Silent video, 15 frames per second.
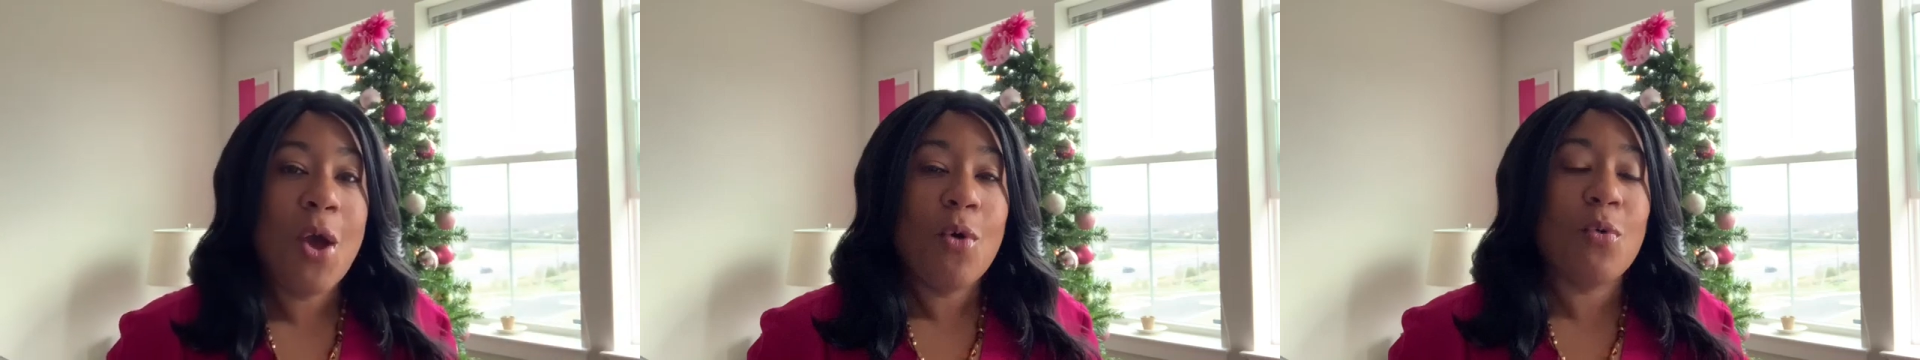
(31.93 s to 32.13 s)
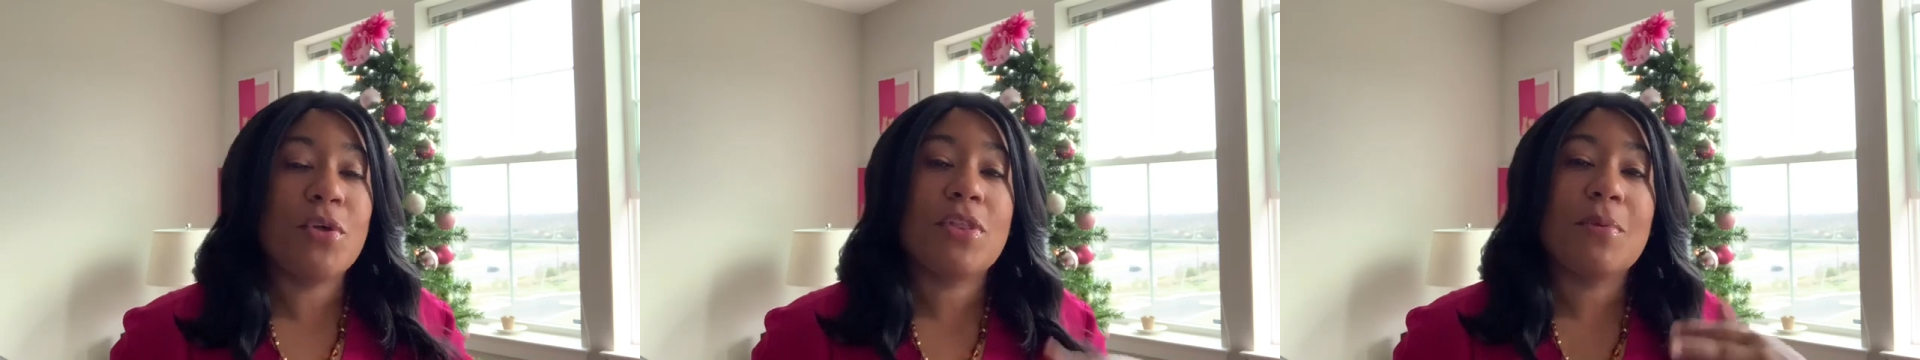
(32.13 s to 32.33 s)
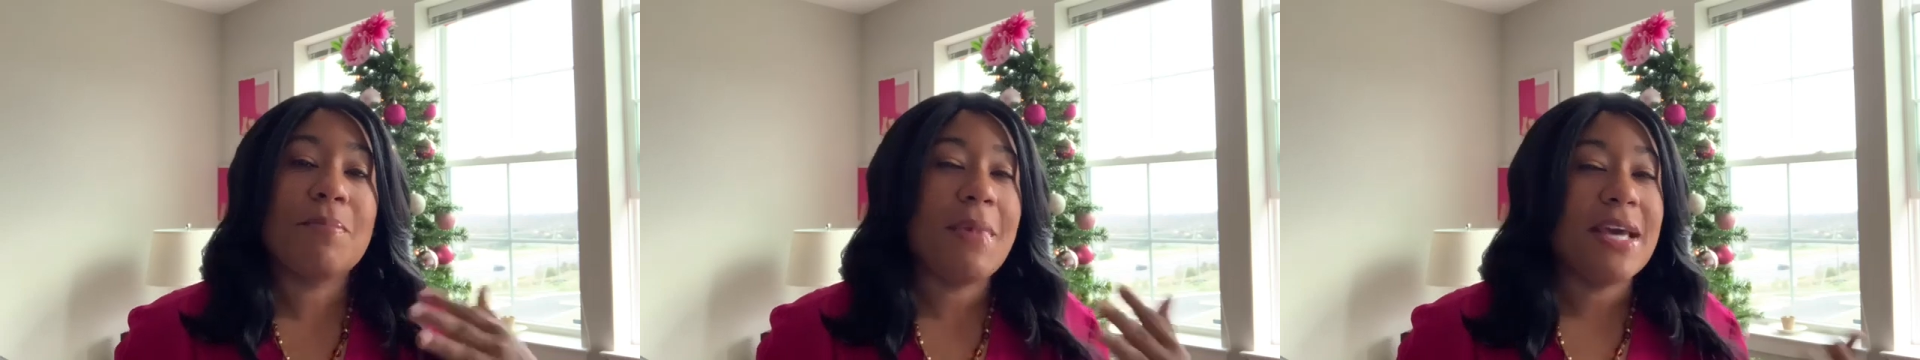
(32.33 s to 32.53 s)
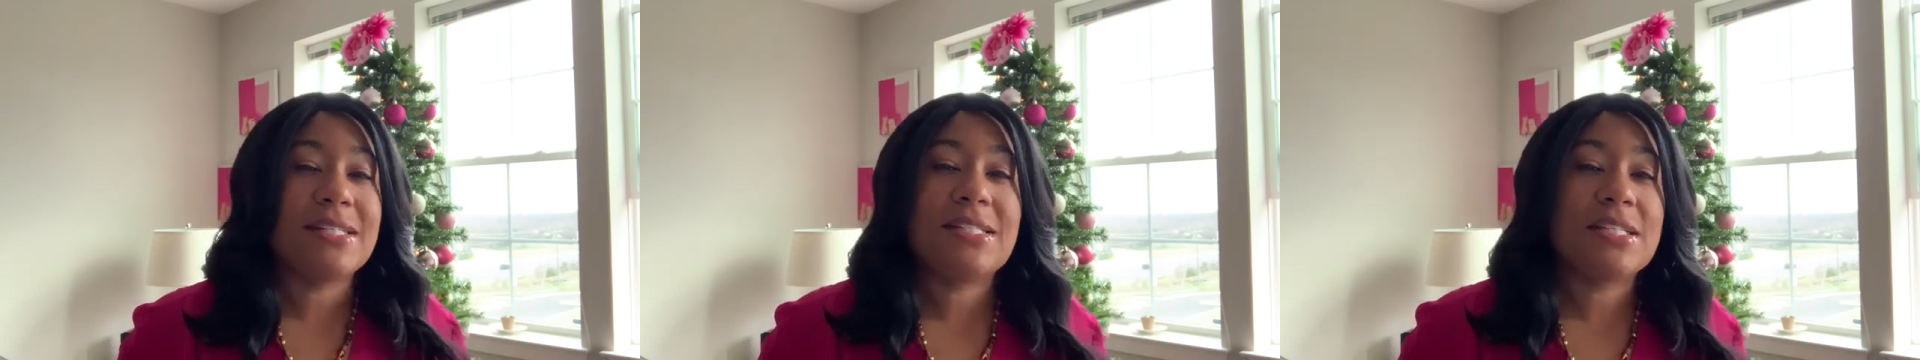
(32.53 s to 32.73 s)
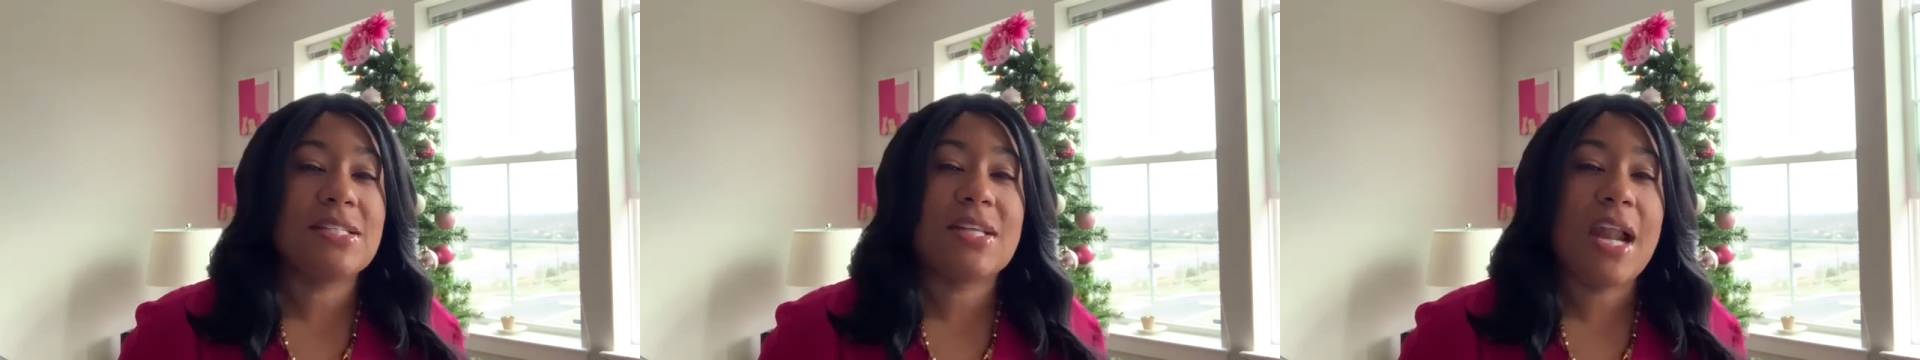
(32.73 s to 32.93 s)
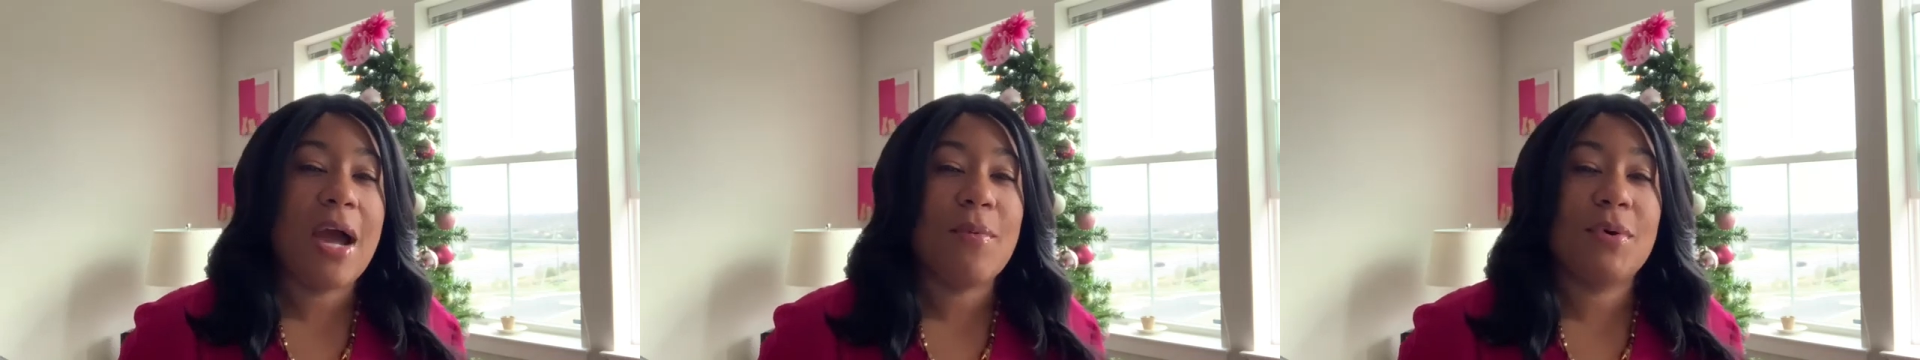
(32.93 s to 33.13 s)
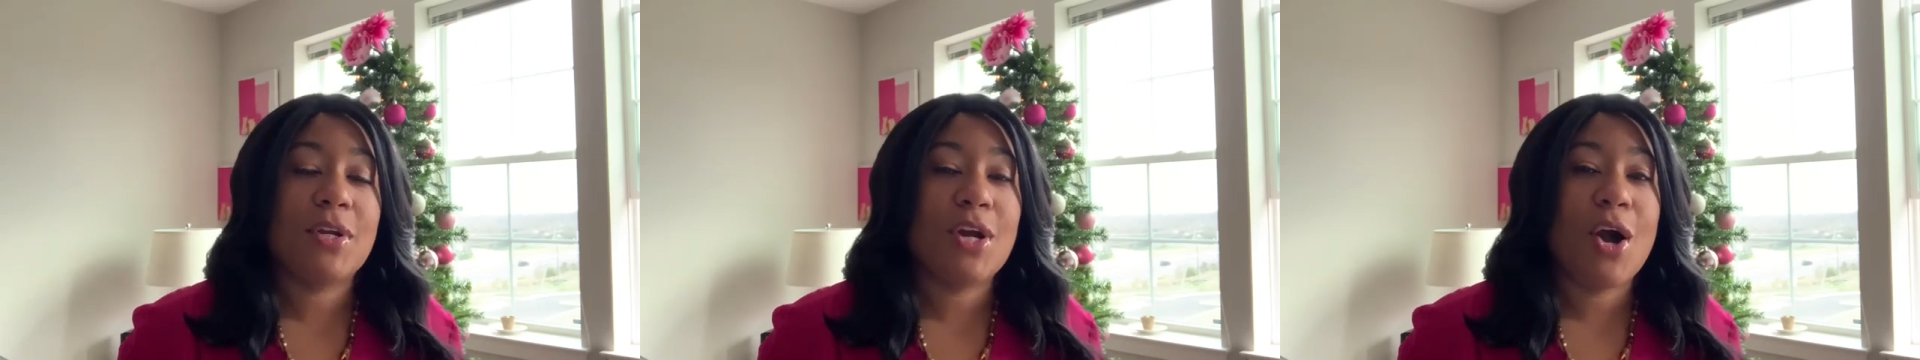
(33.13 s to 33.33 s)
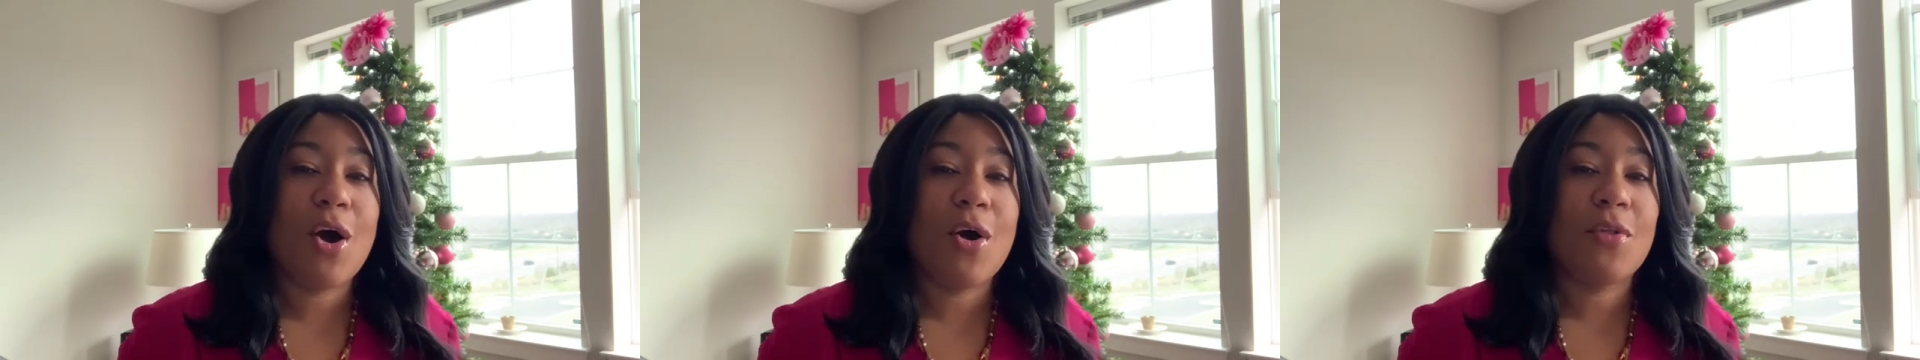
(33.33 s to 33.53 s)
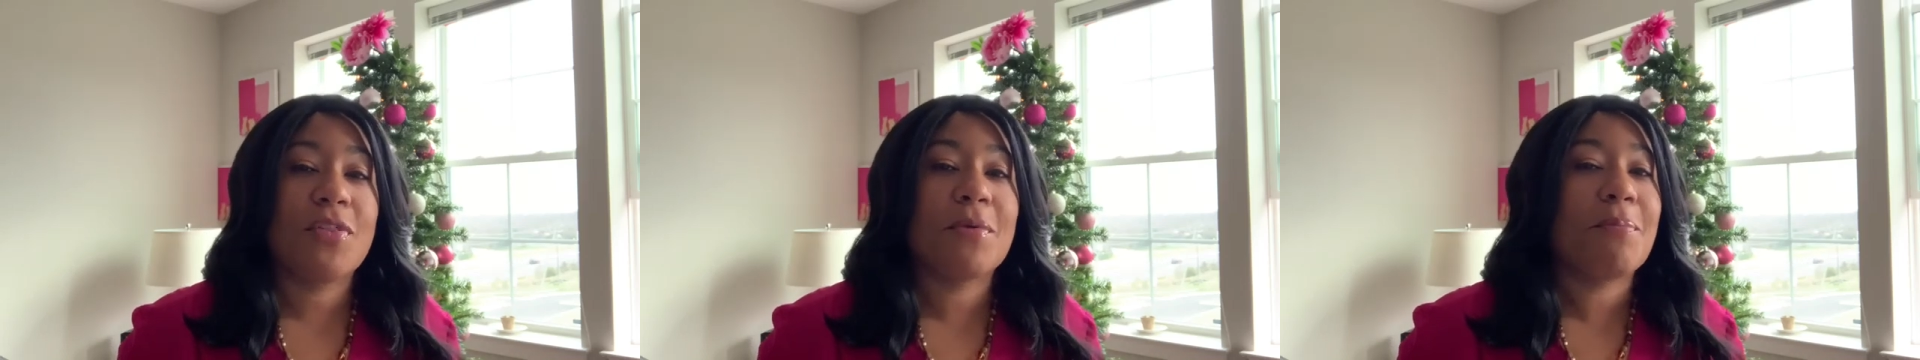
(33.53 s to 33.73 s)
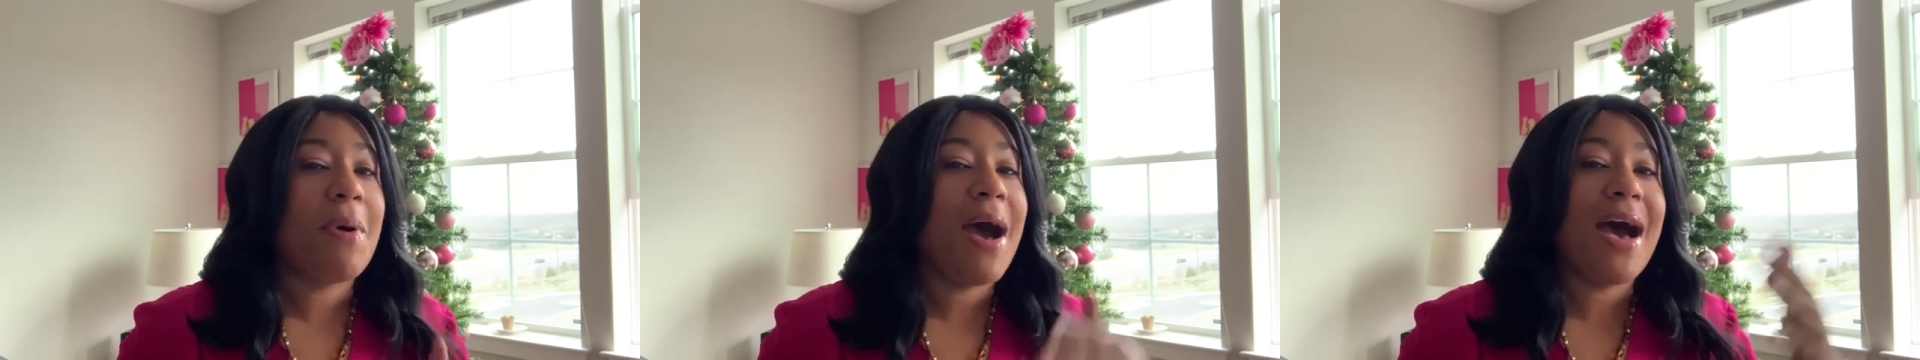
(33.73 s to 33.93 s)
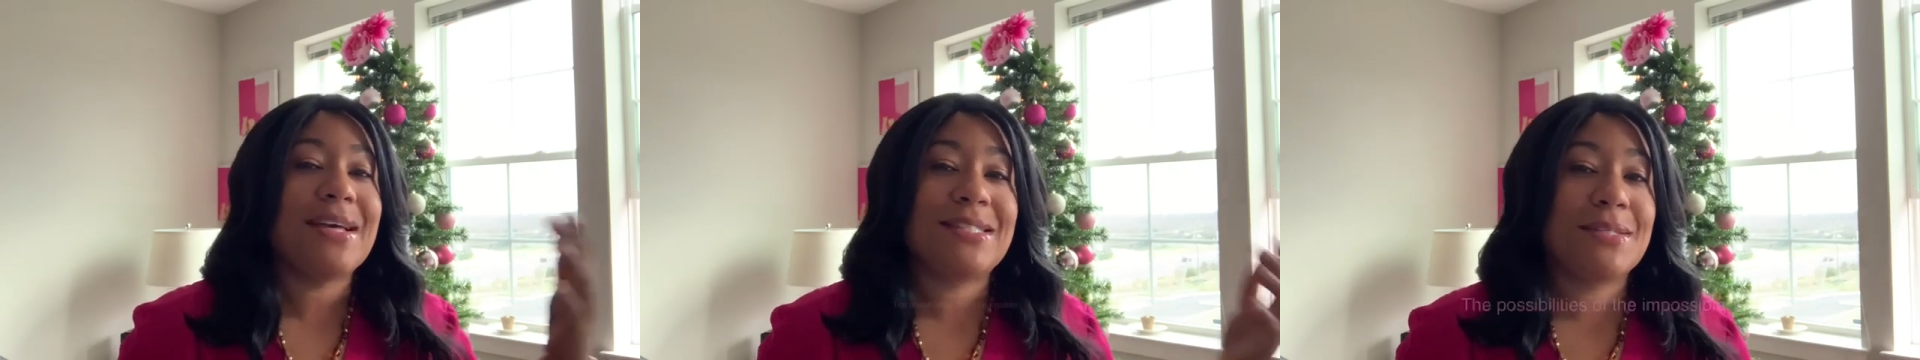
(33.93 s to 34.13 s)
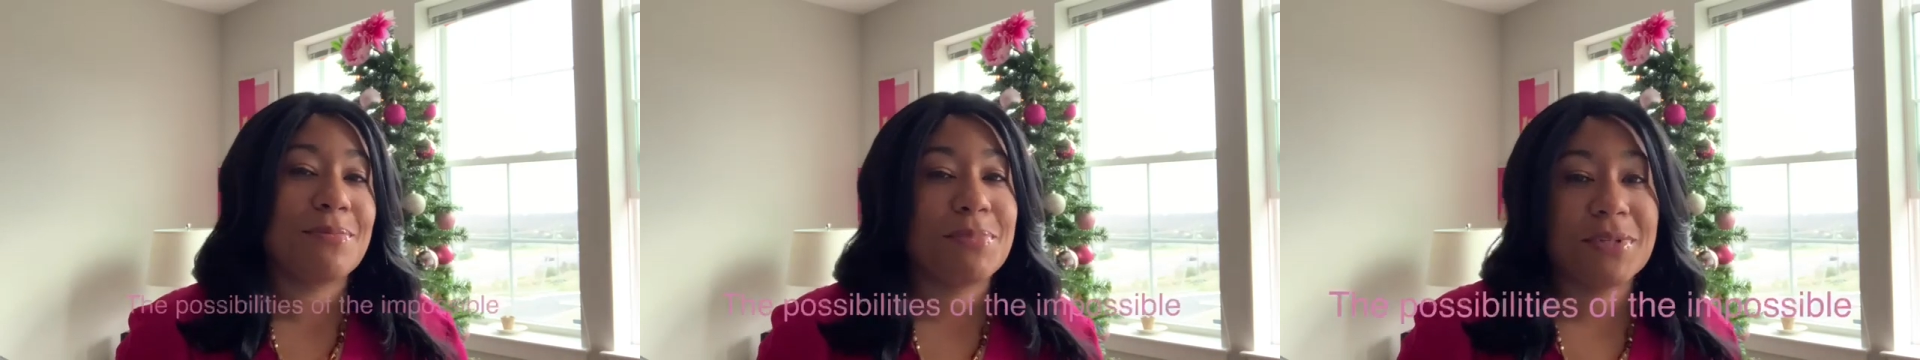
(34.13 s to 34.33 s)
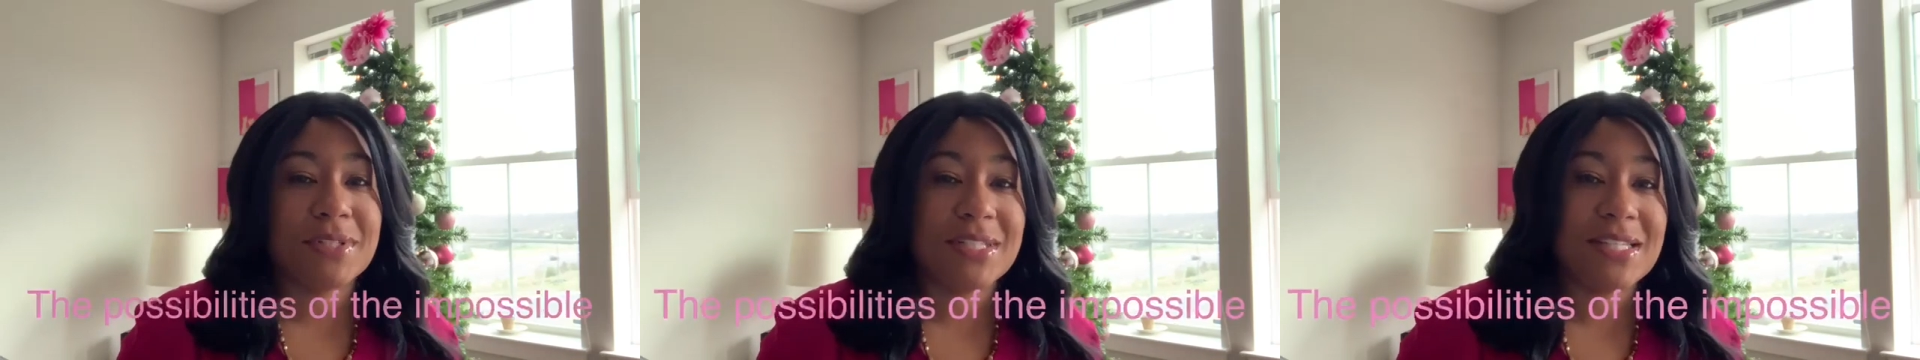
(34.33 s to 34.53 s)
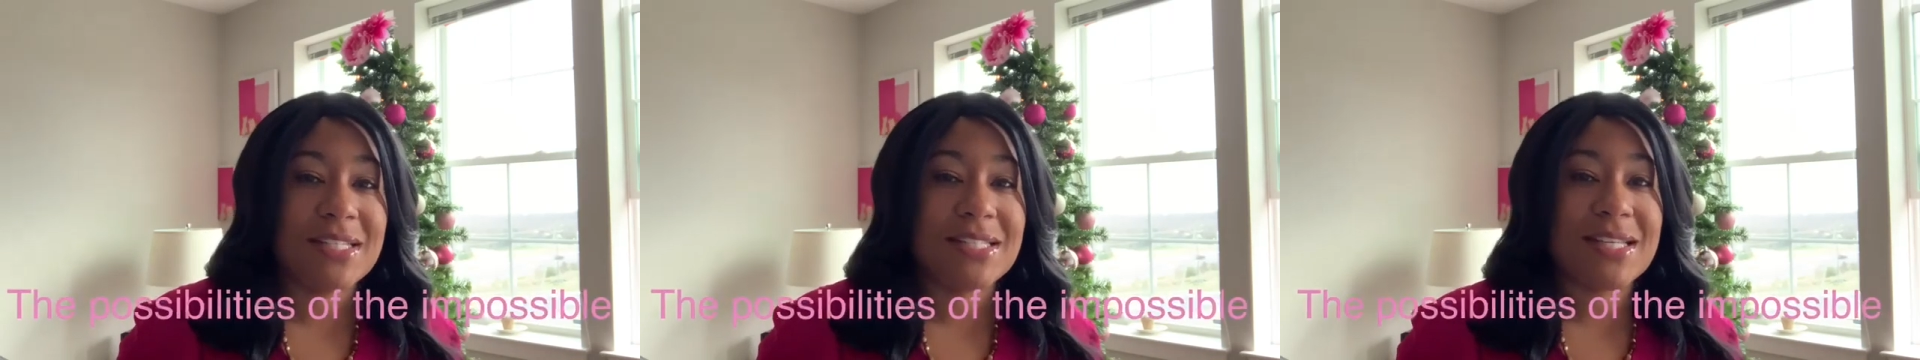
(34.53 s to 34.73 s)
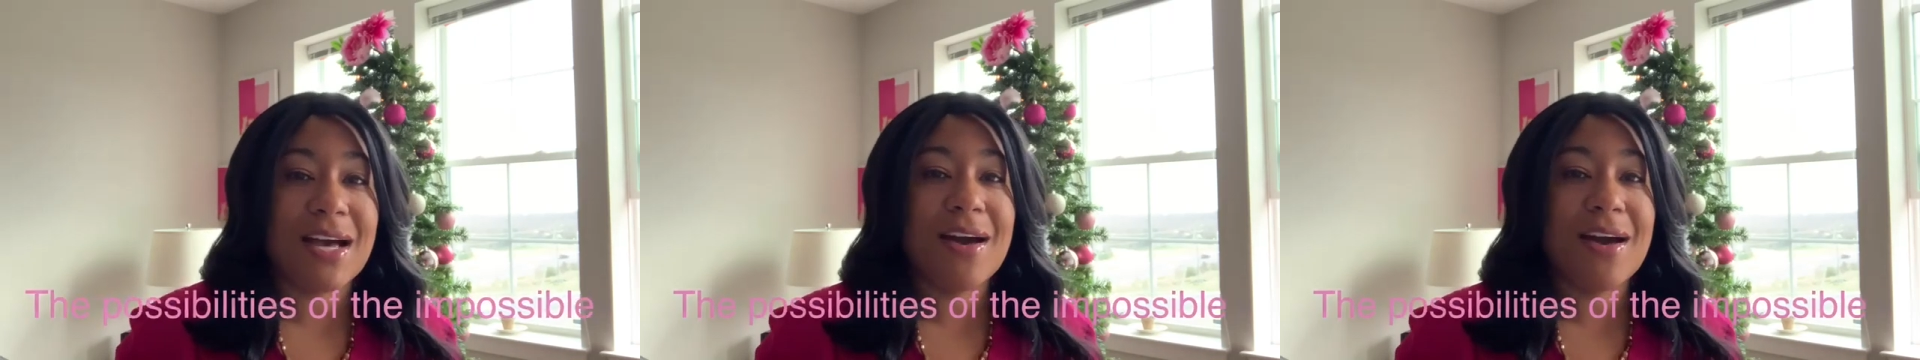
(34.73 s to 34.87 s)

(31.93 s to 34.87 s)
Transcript: with a message that I would call the possibilities